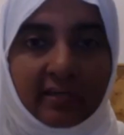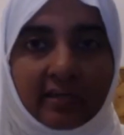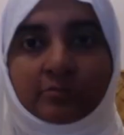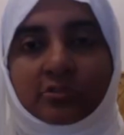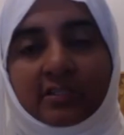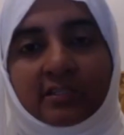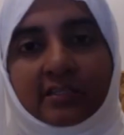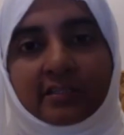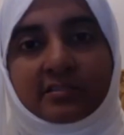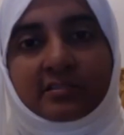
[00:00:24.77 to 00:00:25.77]

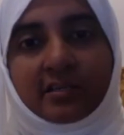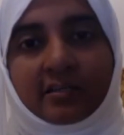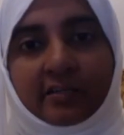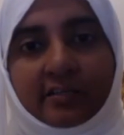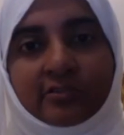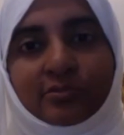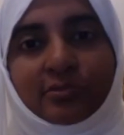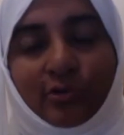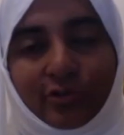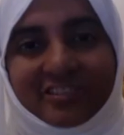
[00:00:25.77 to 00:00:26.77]
Alhamdulillah, it's uh, ready to
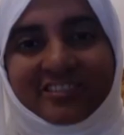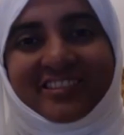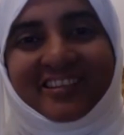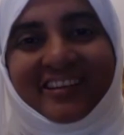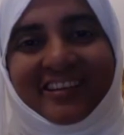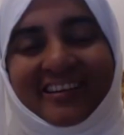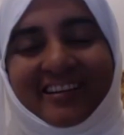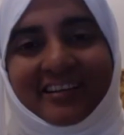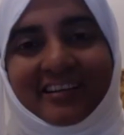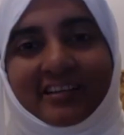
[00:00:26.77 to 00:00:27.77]
launch.
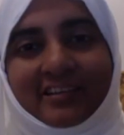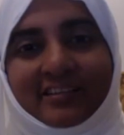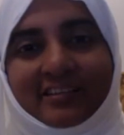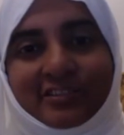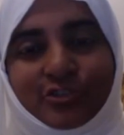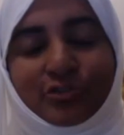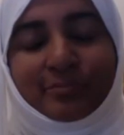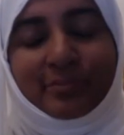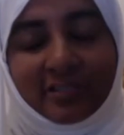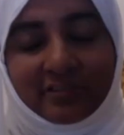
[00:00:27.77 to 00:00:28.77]
Uh, it
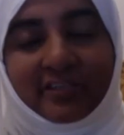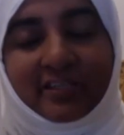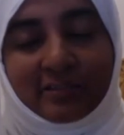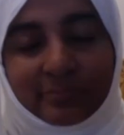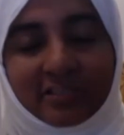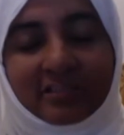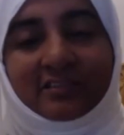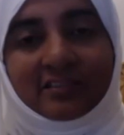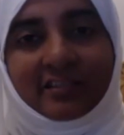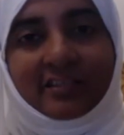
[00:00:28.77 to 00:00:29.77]
should be
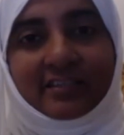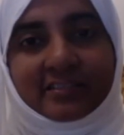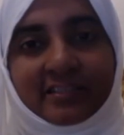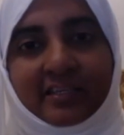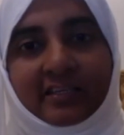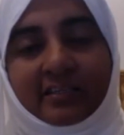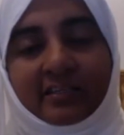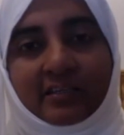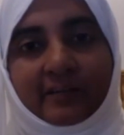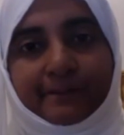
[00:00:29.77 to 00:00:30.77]
available as
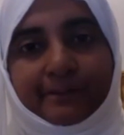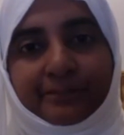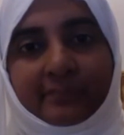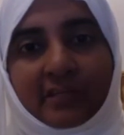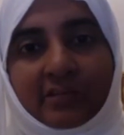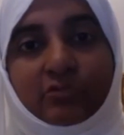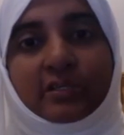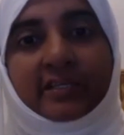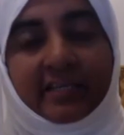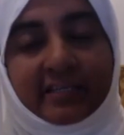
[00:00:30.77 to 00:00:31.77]
a uh,
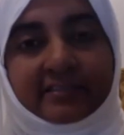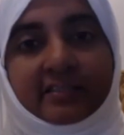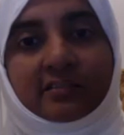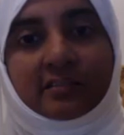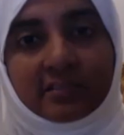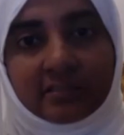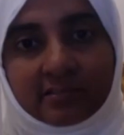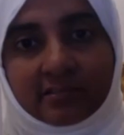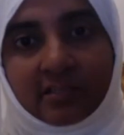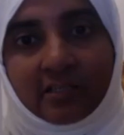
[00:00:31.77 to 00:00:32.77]
fully
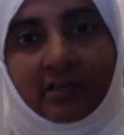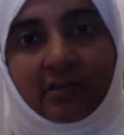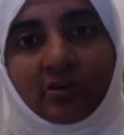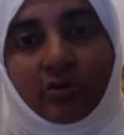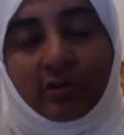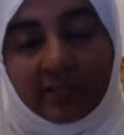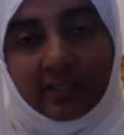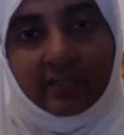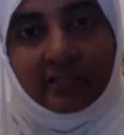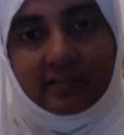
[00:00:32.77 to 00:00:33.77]
asynchronous
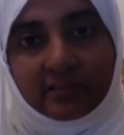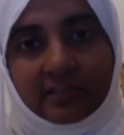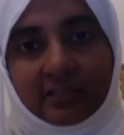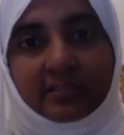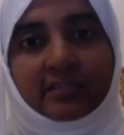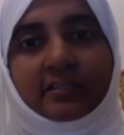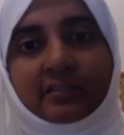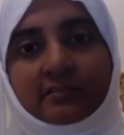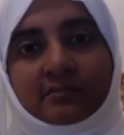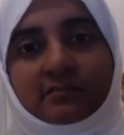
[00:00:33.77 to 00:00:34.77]
online
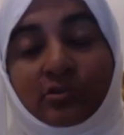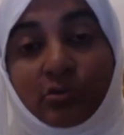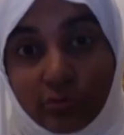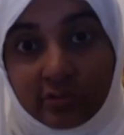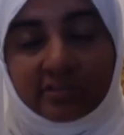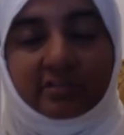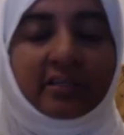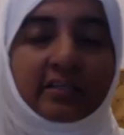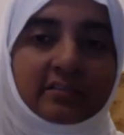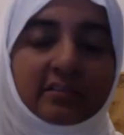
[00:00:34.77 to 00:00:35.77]
learning course
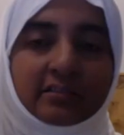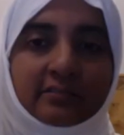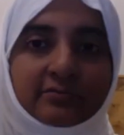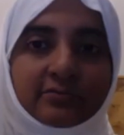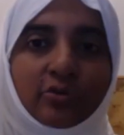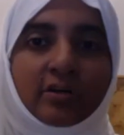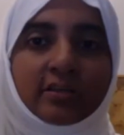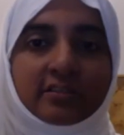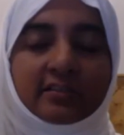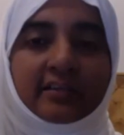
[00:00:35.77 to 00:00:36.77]
at a
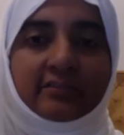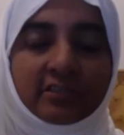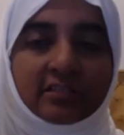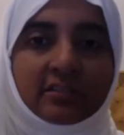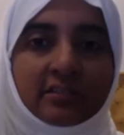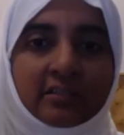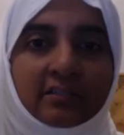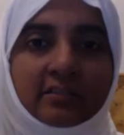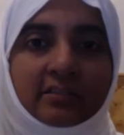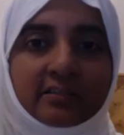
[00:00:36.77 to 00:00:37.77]
400 level.
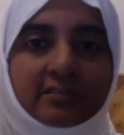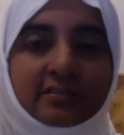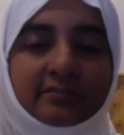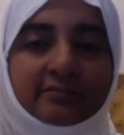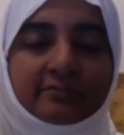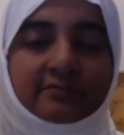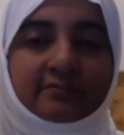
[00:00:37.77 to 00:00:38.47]
That's a